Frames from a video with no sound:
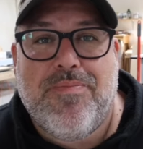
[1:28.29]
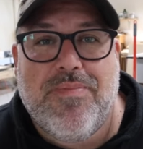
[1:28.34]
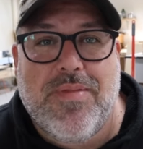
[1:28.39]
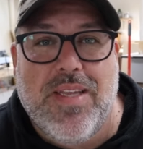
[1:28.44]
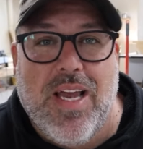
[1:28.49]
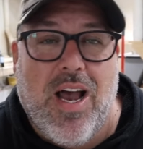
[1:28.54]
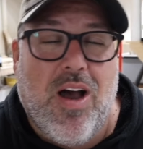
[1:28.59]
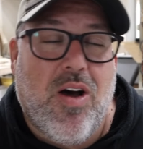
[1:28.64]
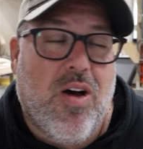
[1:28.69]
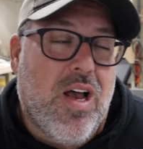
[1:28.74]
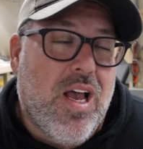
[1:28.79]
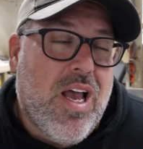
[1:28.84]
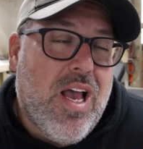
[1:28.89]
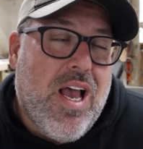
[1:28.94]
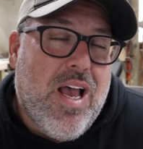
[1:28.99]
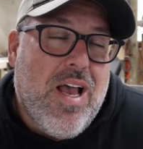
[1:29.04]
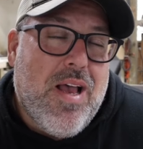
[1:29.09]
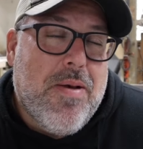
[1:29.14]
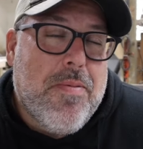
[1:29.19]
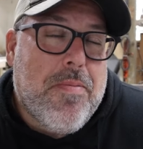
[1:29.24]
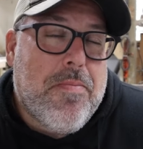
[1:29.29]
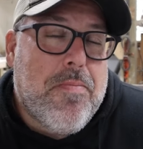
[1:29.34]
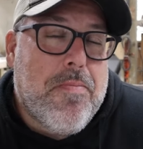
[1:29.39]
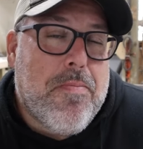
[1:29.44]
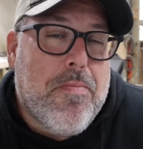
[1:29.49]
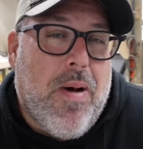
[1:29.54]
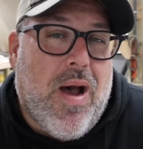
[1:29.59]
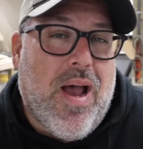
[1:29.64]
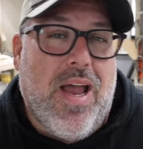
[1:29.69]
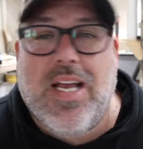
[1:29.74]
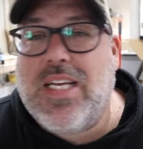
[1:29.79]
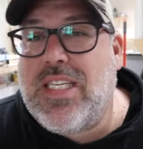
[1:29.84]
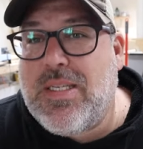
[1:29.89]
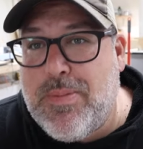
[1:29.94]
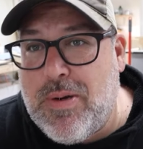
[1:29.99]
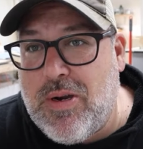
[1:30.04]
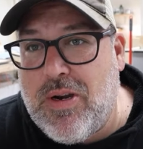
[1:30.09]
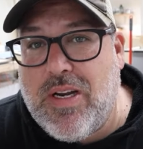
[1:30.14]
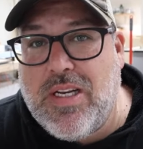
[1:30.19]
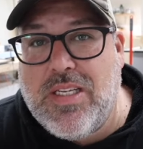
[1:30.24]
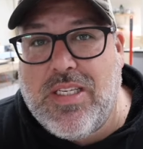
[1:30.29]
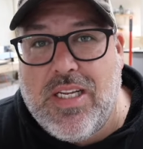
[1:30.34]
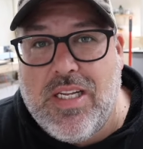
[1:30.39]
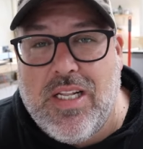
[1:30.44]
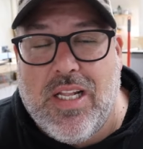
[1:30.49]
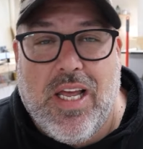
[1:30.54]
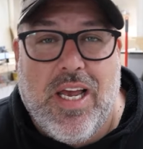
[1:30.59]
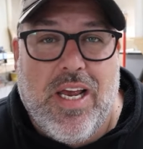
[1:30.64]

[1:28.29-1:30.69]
Now, my experience in